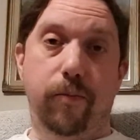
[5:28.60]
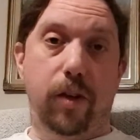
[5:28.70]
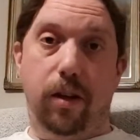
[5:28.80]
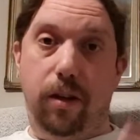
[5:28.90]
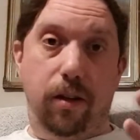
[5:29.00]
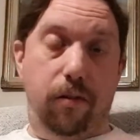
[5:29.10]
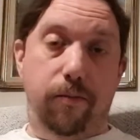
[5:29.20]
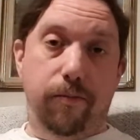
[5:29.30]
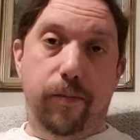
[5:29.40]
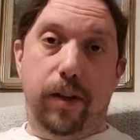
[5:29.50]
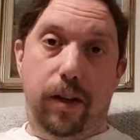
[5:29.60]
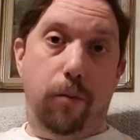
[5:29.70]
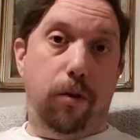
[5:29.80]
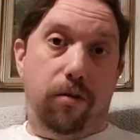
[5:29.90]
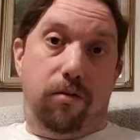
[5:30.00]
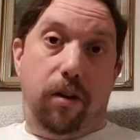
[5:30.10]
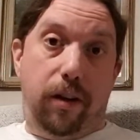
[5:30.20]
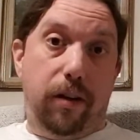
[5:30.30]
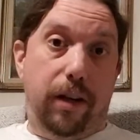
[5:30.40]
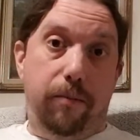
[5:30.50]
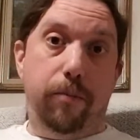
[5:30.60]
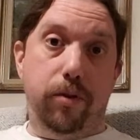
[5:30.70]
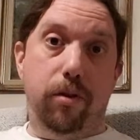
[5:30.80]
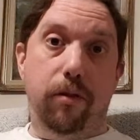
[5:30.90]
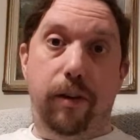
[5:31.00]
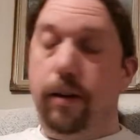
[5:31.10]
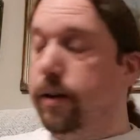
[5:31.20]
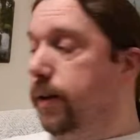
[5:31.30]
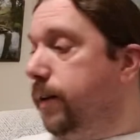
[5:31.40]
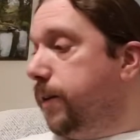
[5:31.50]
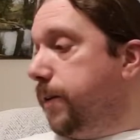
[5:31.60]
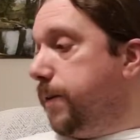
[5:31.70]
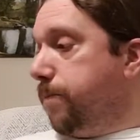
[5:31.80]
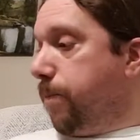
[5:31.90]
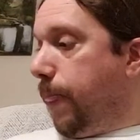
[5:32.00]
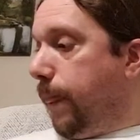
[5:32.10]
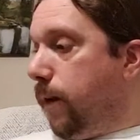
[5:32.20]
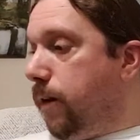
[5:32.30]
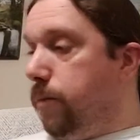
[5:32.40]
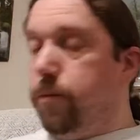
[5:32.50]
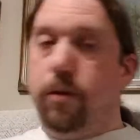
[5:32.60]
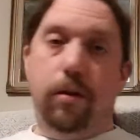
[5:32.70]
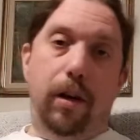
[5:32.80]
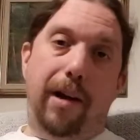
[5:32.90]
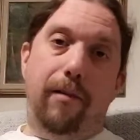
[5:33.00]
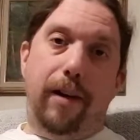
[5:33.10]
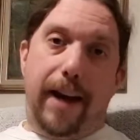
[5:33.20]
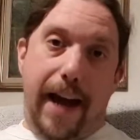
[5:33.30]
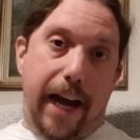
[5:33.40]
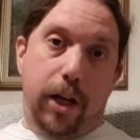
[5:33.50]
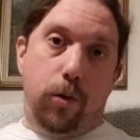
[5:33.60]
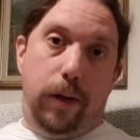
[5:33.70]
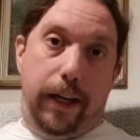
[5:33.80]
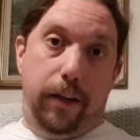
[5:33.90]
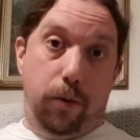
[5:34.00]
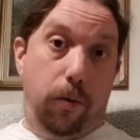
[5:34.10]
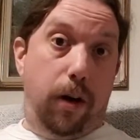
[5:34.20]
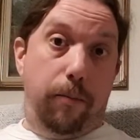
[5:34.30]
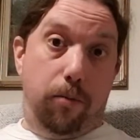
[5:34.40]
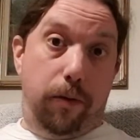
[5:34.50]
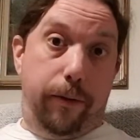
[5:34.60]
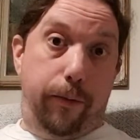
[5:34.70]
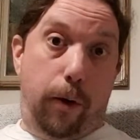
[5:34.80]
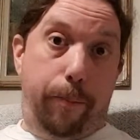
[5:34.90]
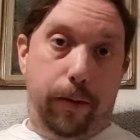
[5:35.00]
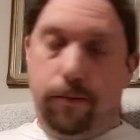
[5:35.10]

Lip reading: you know, they want to try and preserve it. So now actually to what I bought in Fopp.